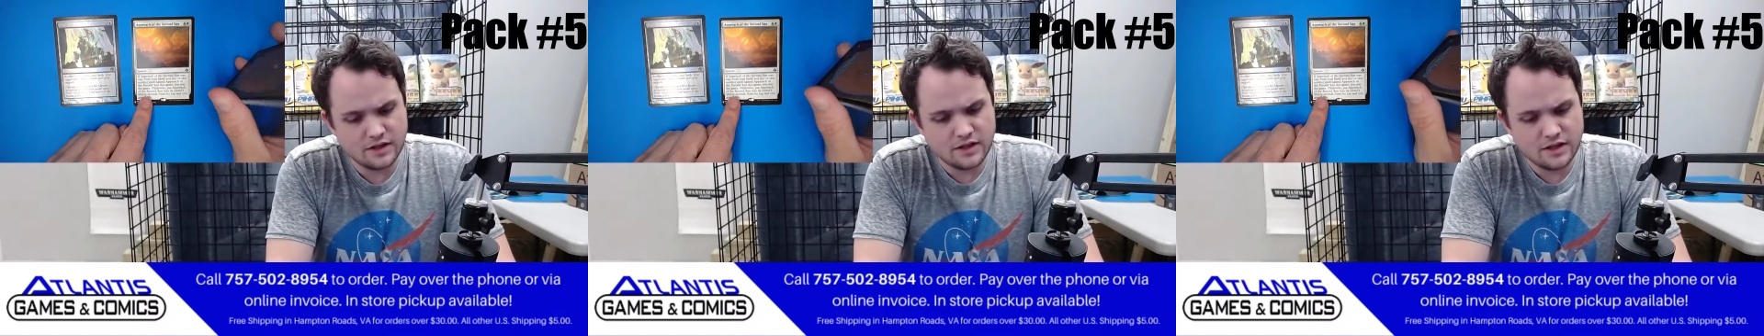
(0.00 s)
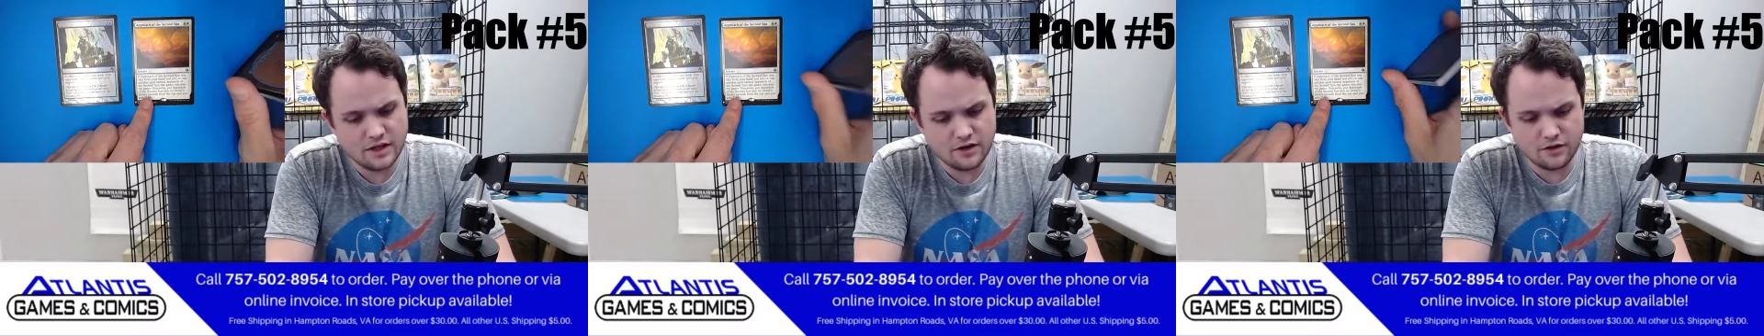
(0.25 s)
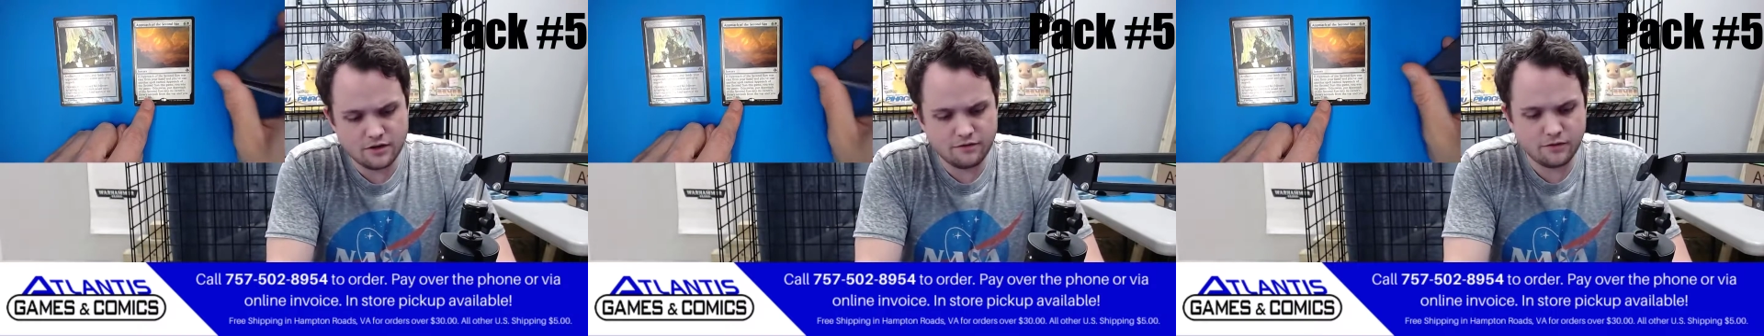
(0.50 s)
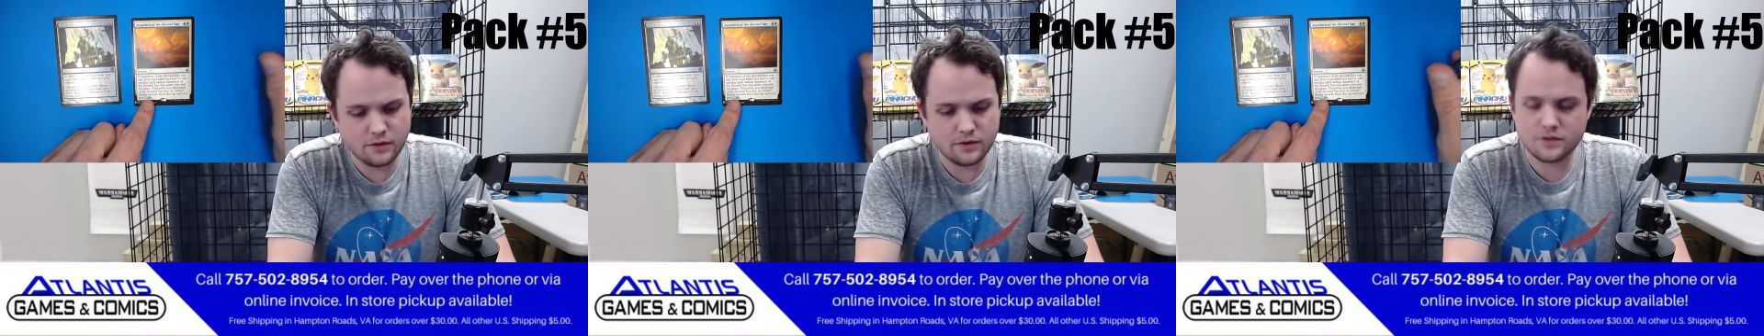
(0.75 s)
I think are the
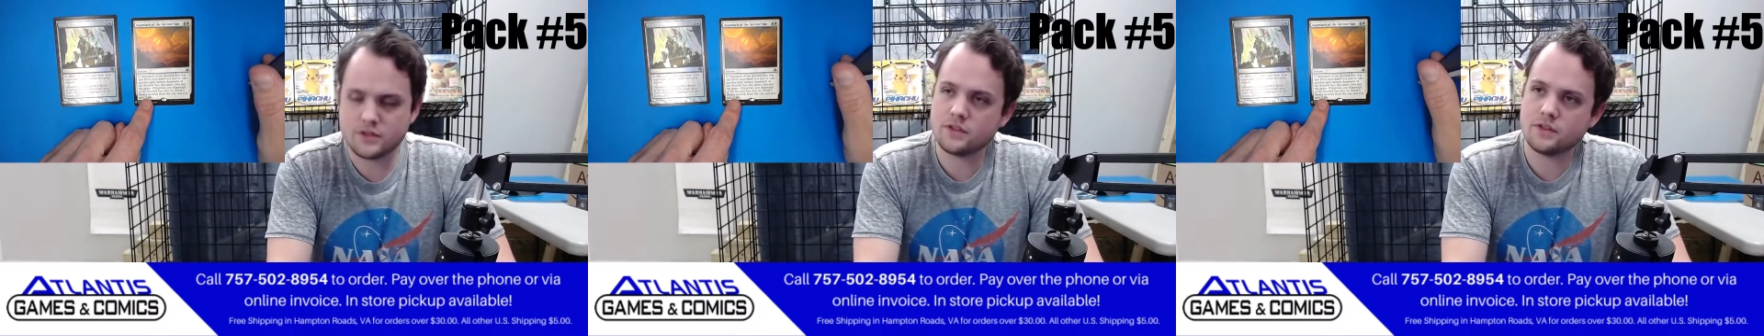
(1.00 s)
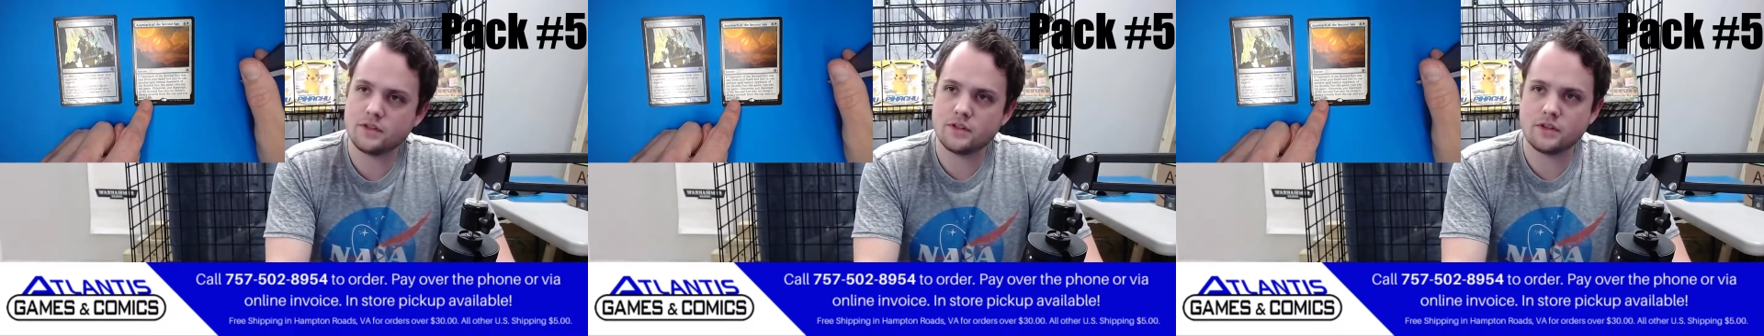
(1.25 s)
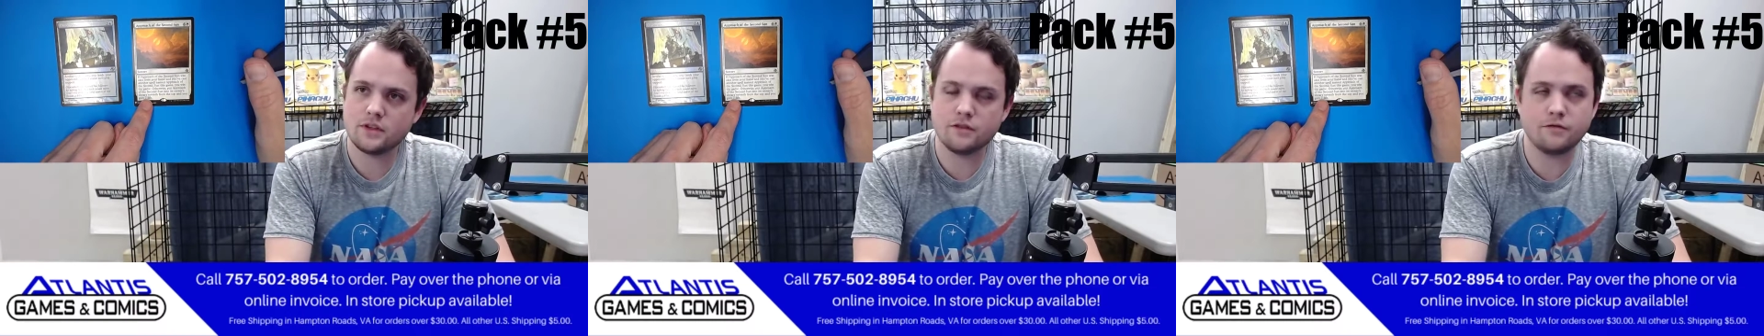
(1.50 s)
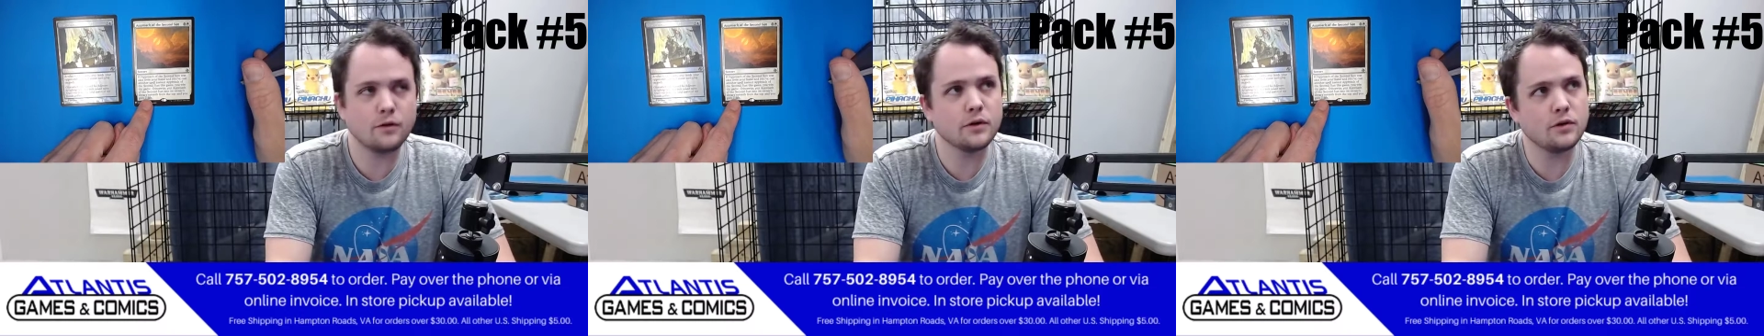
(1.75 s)
foils the
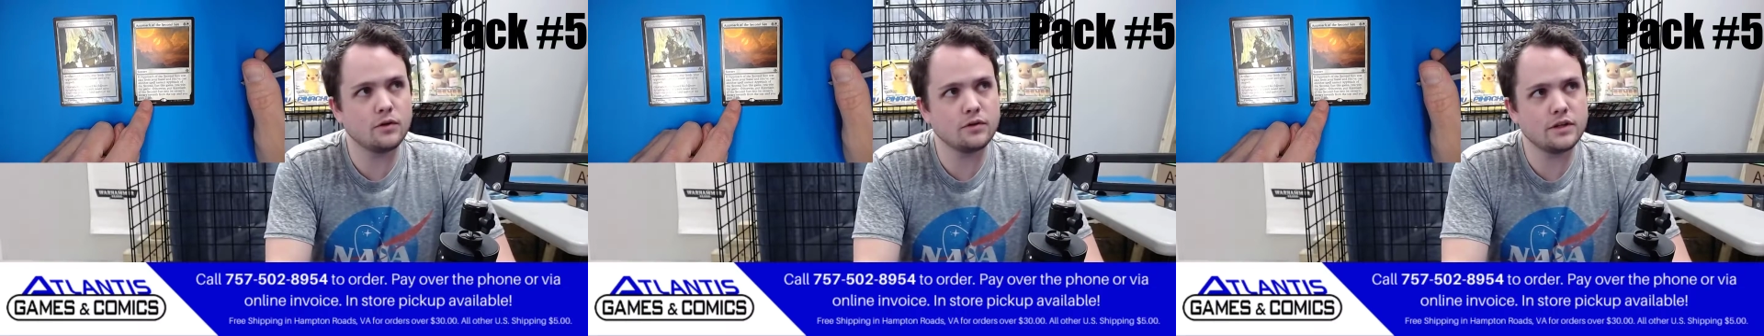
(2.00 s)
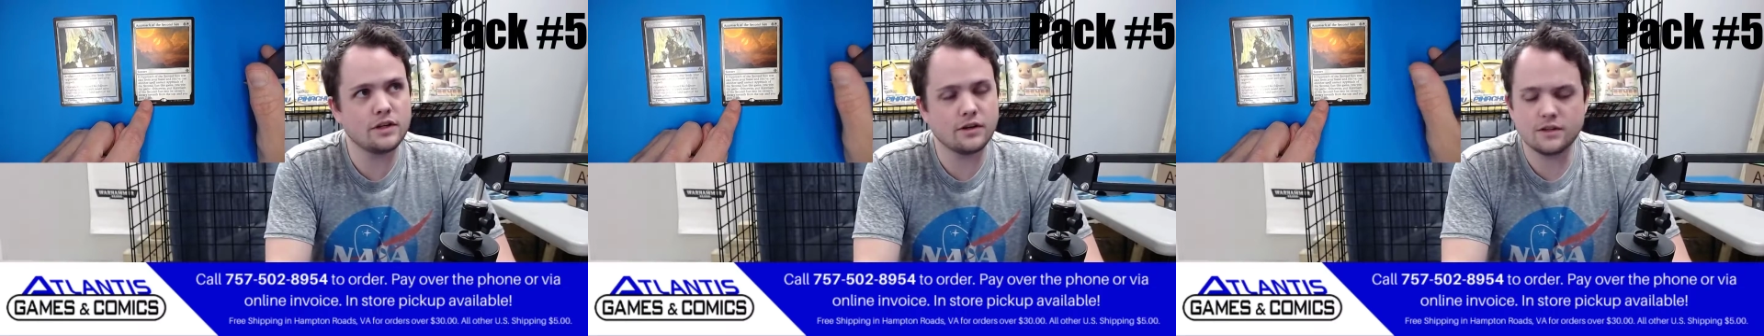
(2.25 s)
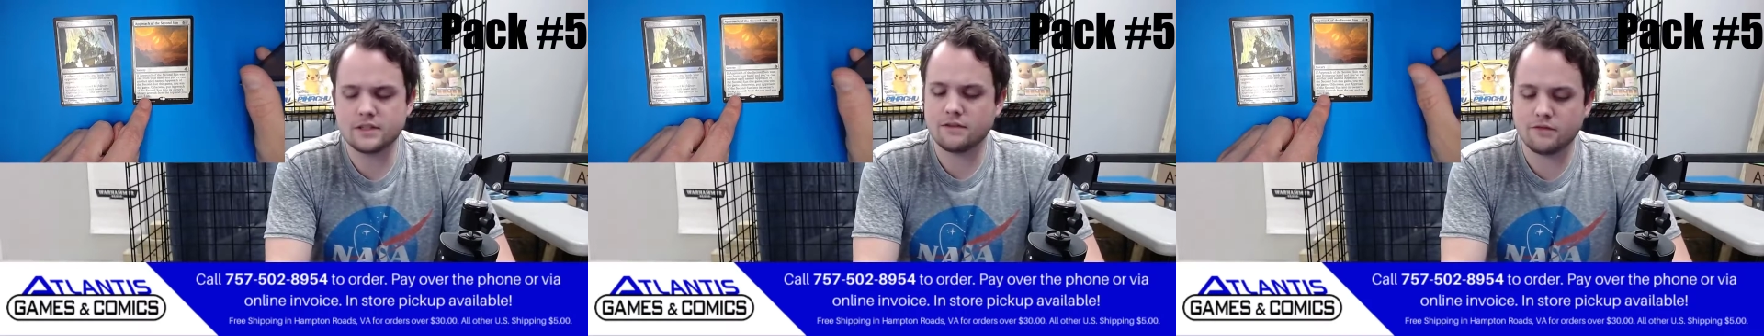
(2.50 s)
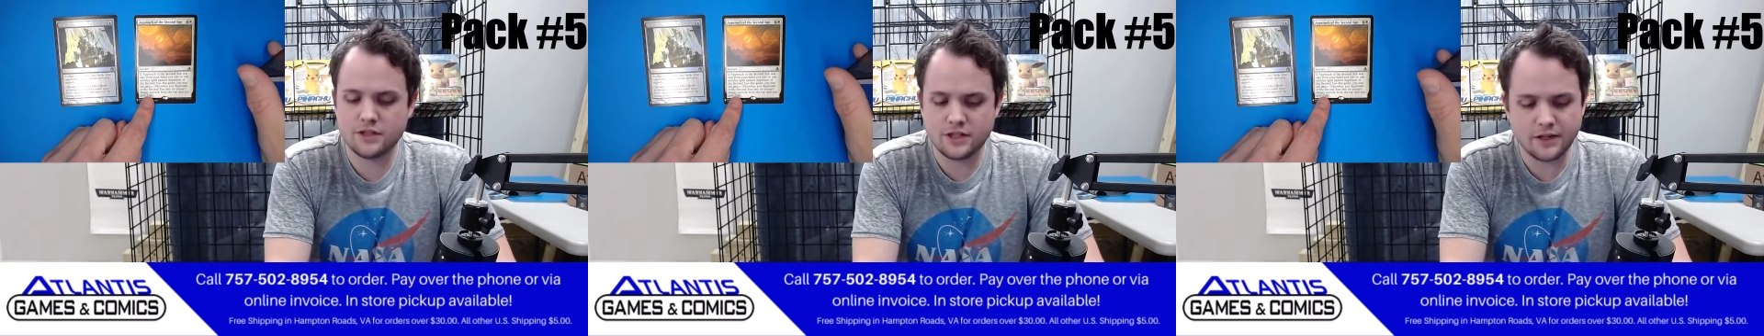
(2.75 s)
foil only cards
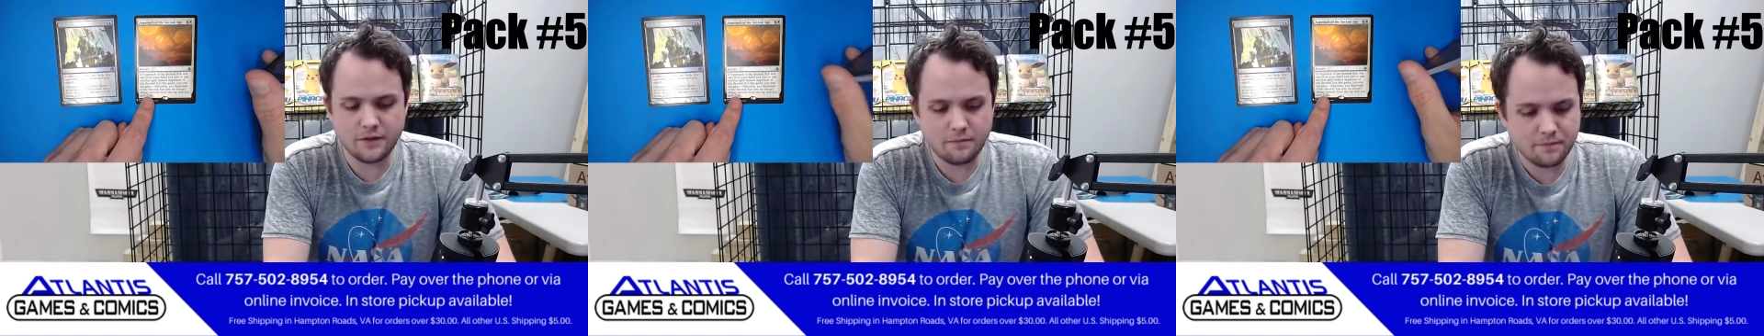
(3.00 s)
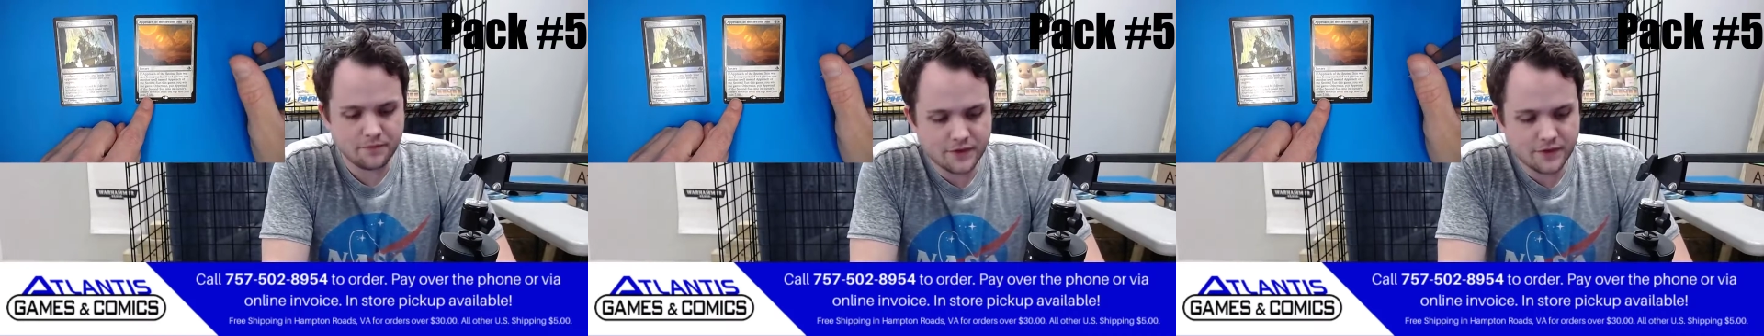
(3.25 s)
every time?